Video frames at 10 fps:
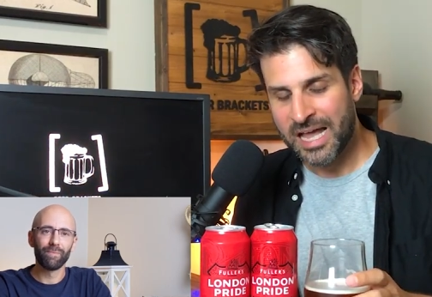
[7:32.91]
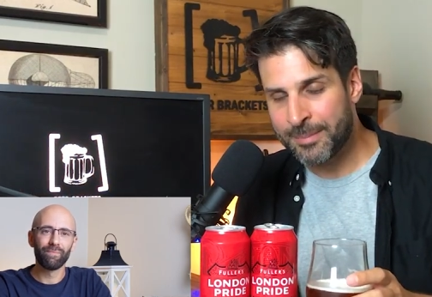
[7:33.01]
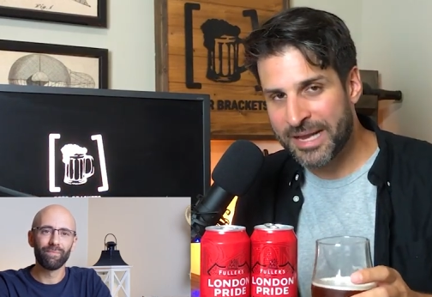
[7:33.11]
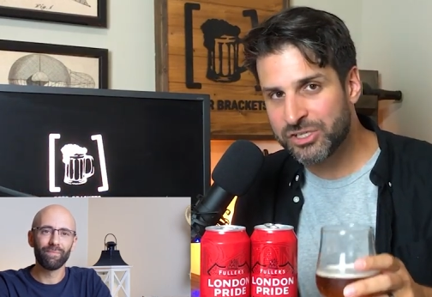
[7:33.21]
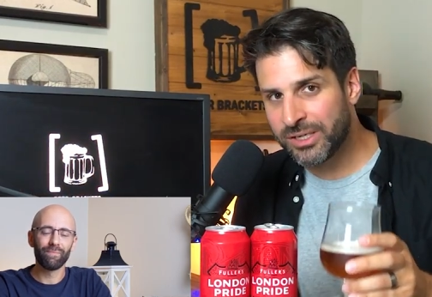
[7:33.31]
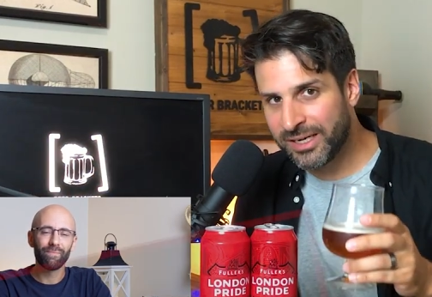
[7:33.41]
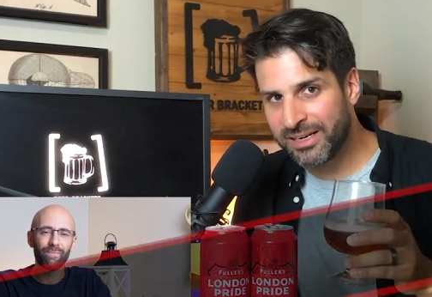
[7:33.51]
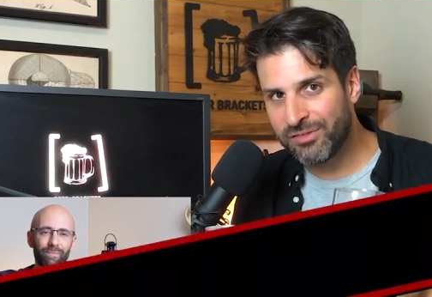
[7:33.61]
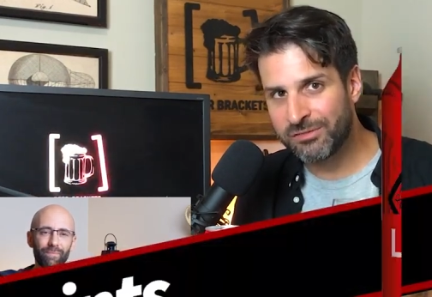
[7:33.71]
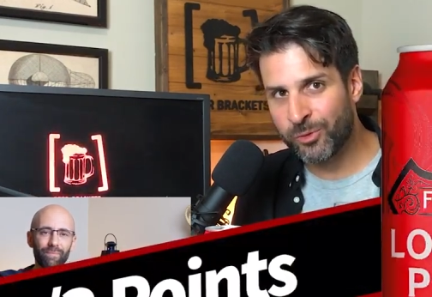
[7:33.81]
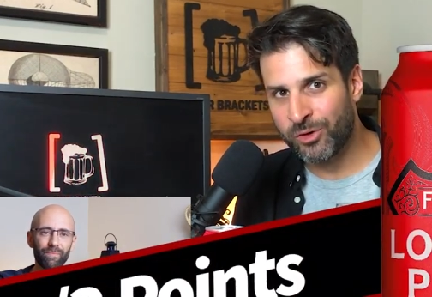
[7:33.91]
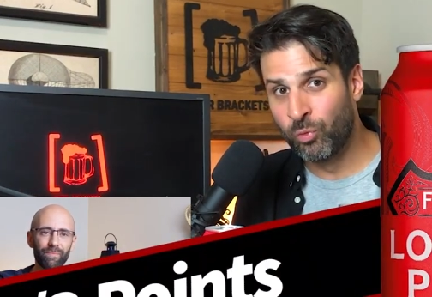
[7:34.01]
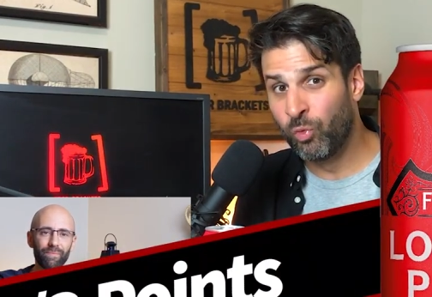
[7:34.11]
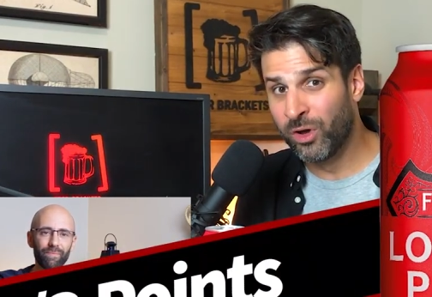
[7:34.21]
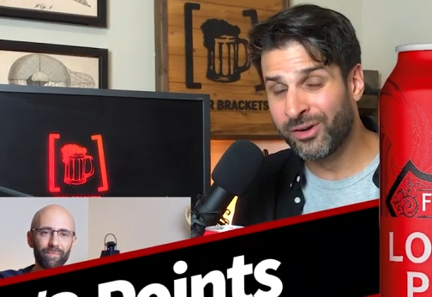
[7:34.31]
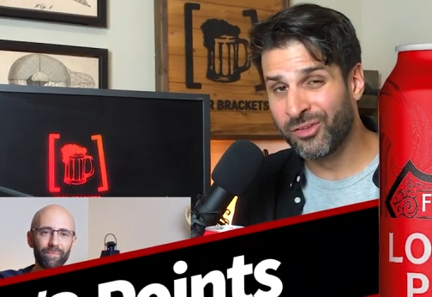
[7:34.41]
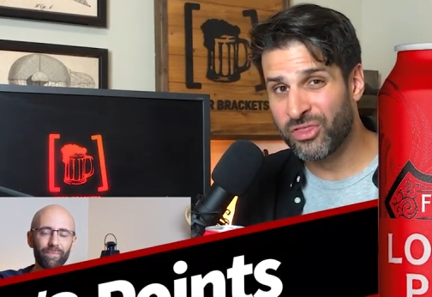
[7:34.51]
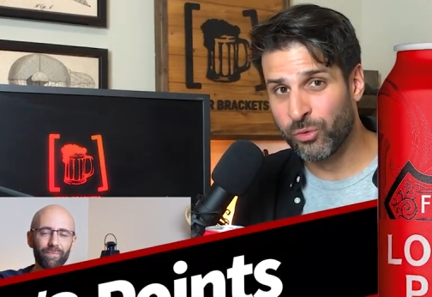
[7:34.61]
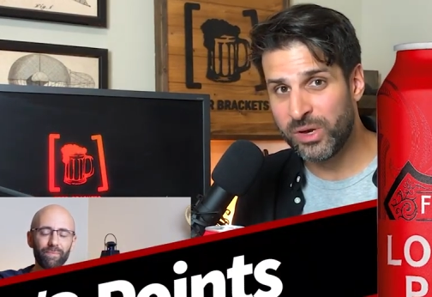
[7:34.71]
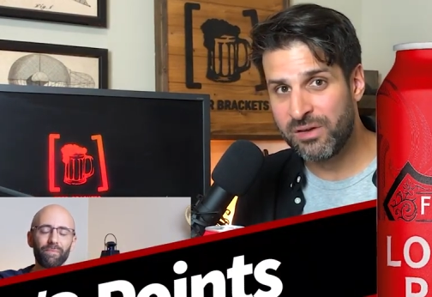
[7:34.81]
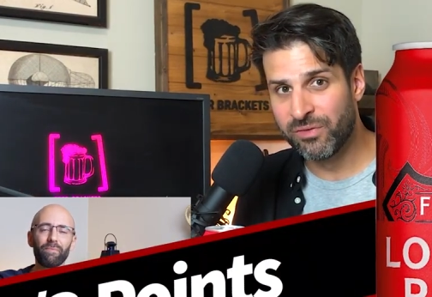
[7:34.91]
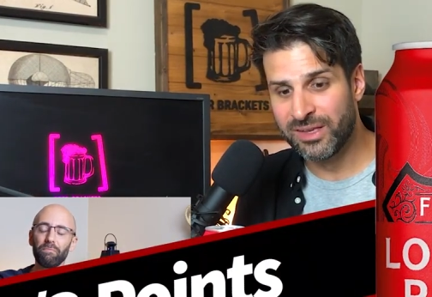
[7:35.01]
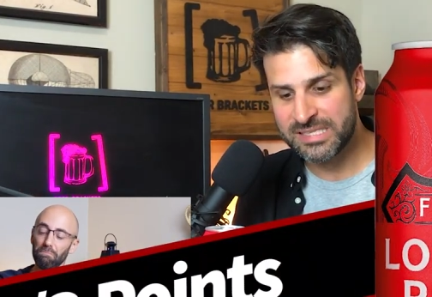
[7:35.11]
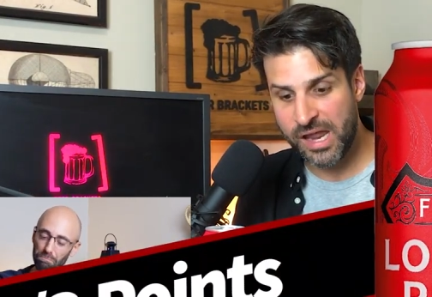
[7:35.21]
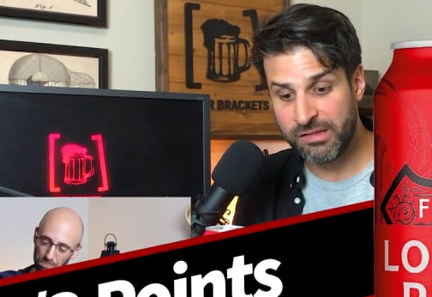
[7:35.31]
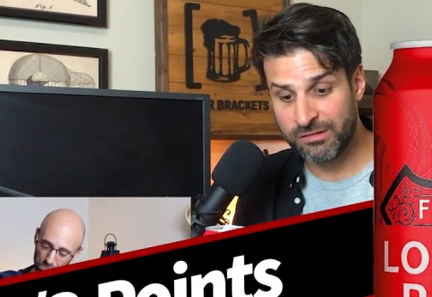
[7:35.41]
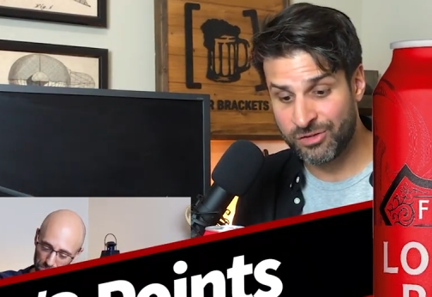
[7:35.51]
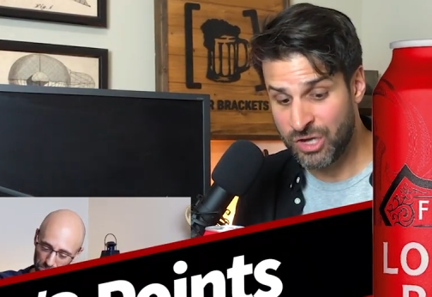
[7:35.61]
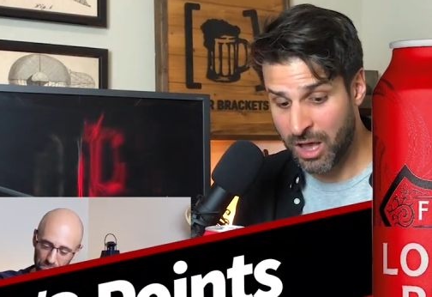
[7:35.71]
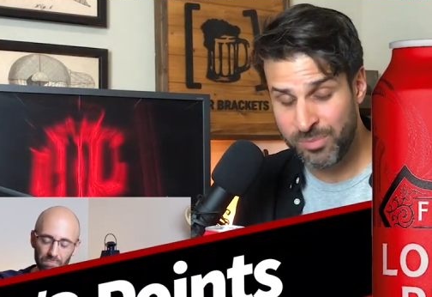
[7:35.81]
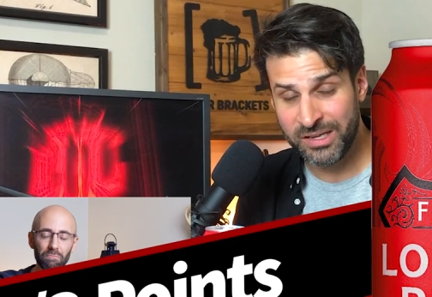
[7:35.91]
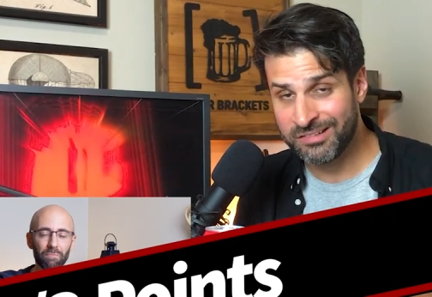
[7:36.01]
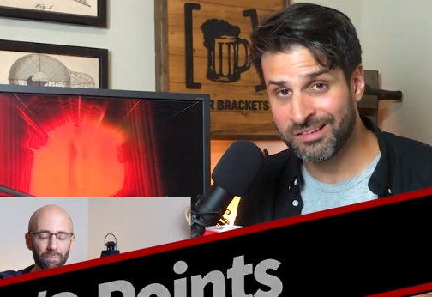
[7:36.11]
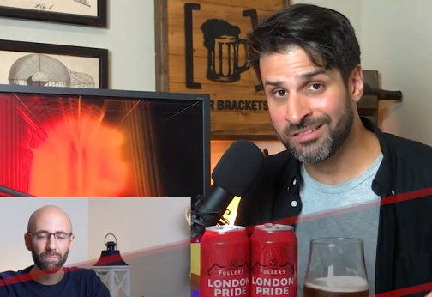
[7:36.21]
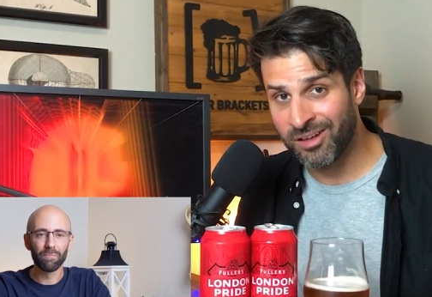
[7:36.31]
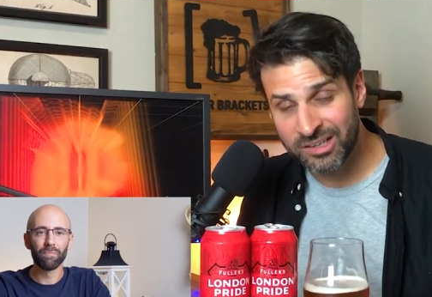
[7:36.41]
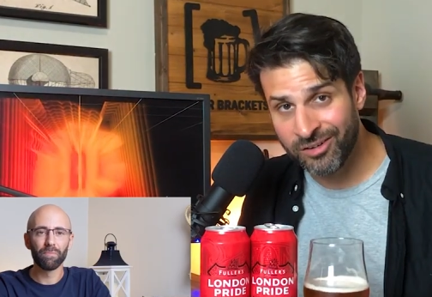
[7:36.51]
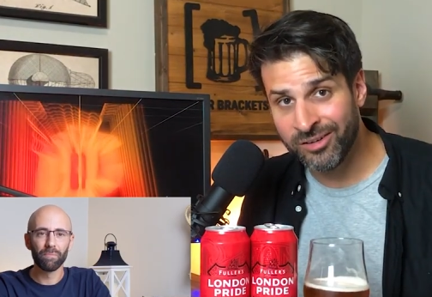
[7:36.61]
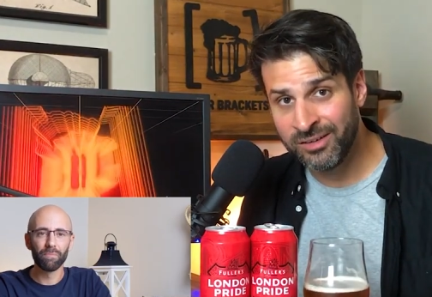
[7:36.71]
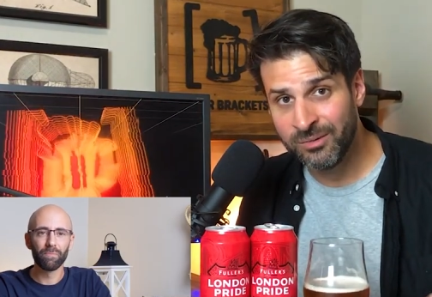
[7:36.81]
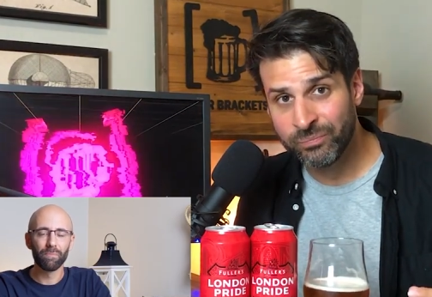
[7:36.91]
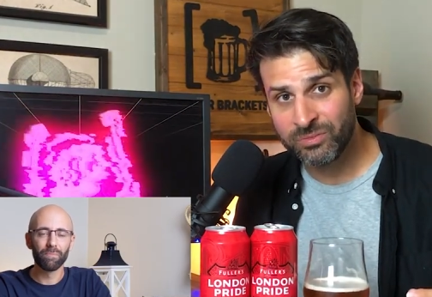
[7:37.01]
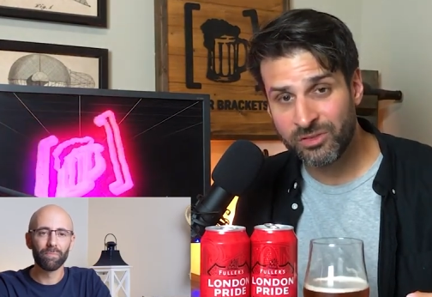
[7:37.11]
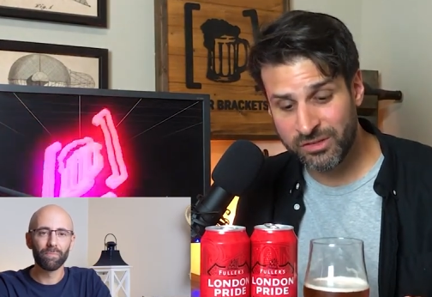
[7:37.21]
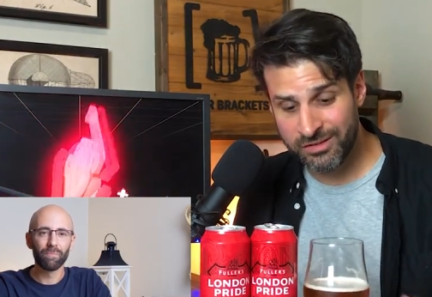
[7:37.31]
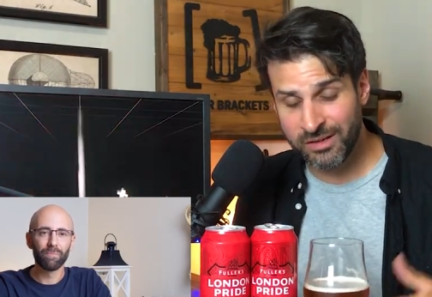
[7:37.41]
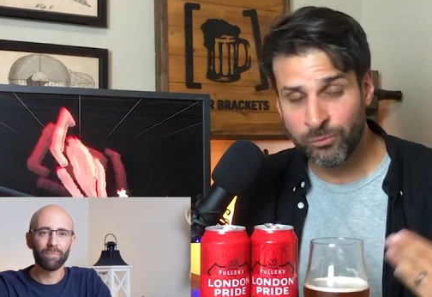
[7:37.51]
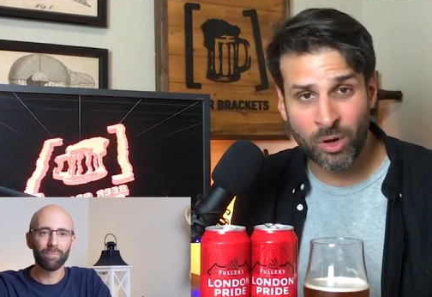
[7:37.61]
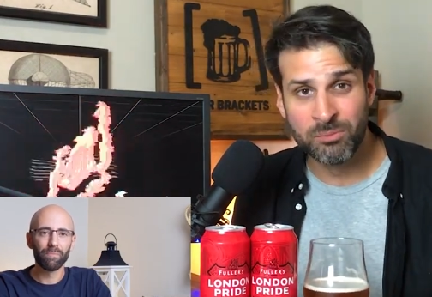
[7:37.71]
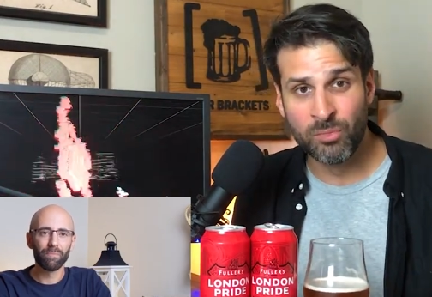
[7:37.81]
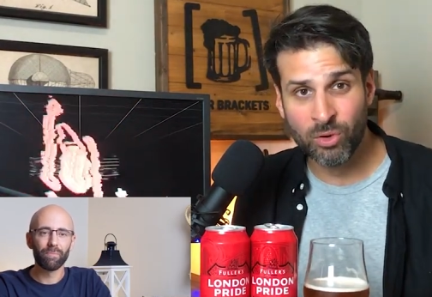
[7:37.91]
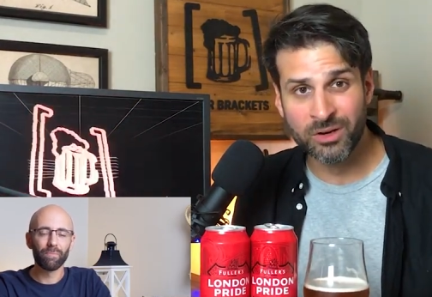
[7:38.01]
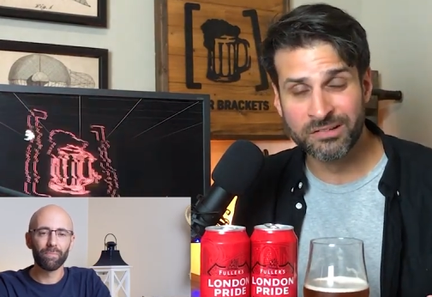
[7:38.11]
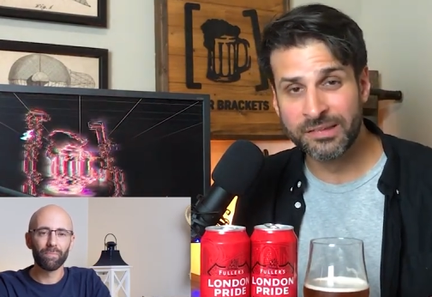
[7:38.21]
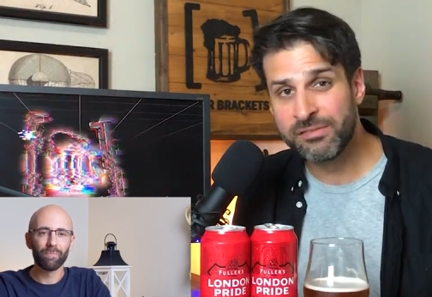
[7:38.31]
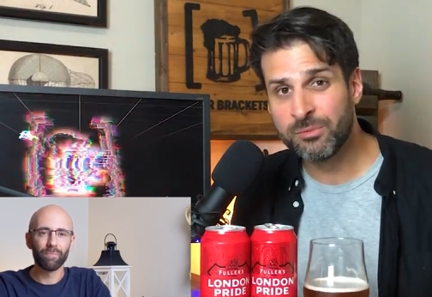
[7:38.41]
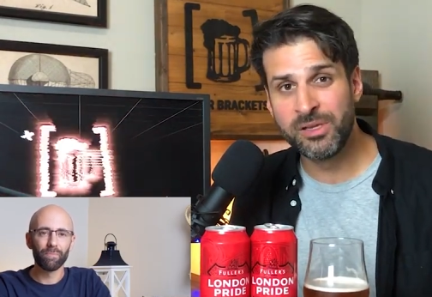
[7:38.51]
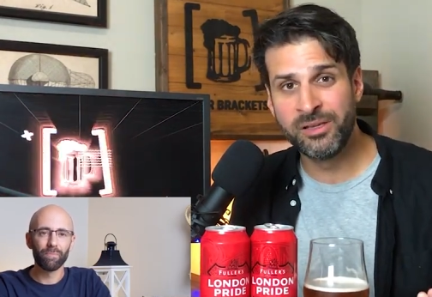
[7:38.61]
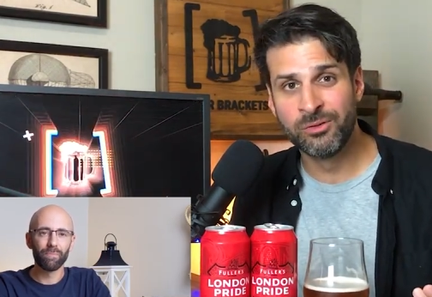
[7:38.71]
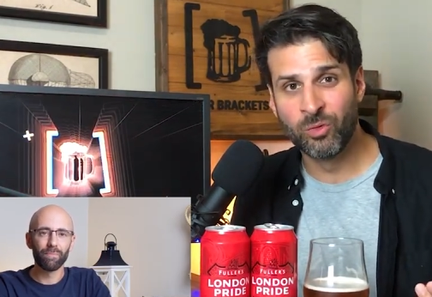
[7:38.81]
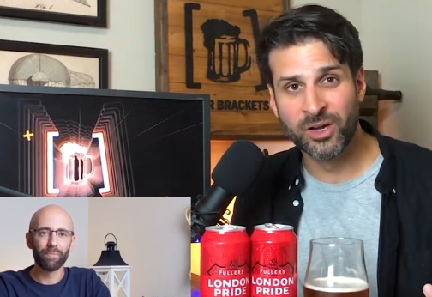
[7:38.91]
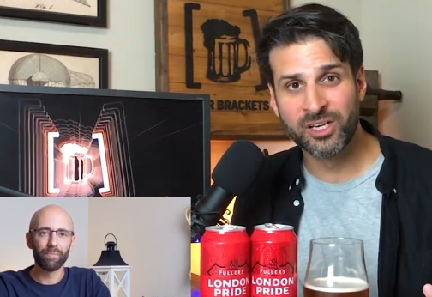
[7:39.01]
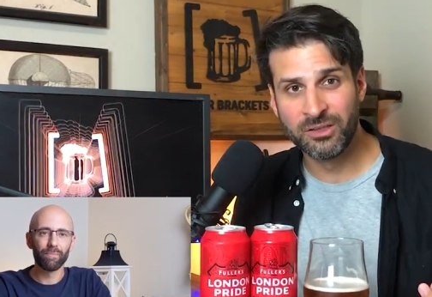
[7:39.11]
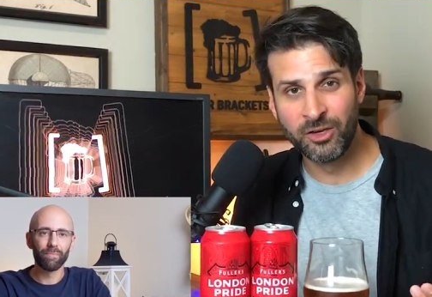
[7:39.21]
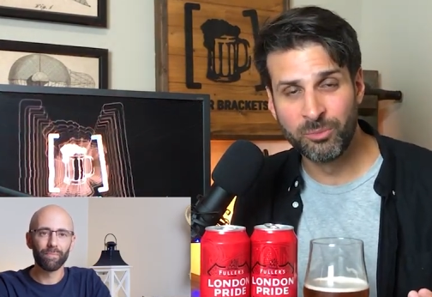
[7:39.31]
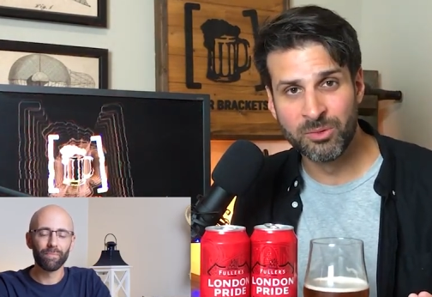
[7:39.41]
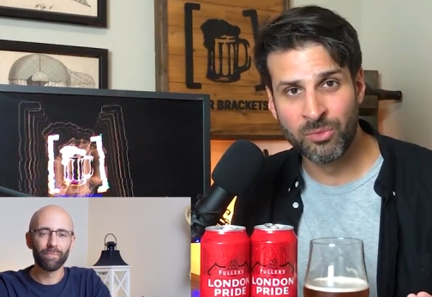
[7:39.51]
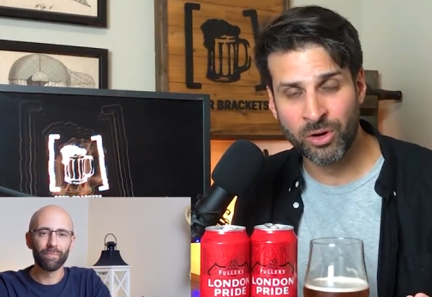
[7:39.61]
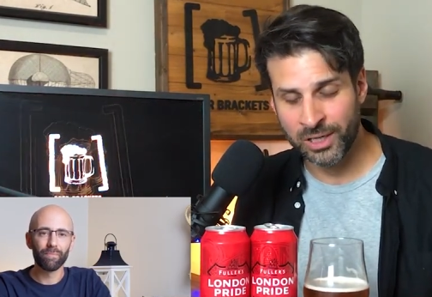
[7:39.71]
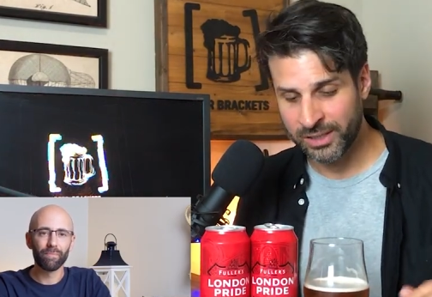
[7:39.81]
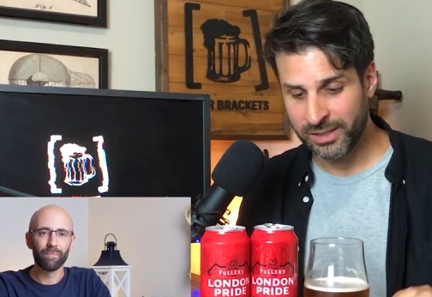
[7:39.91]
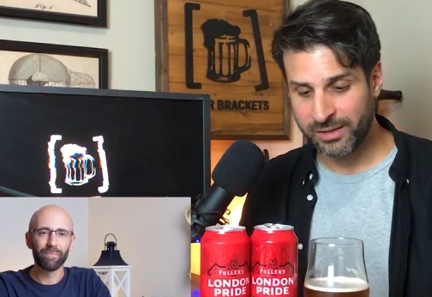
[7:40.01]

Speaker 1: I'm actually going to give this one a one on three for the taste, not because it's not good, just because I'd want more. It's leaving me wanting a little bit more.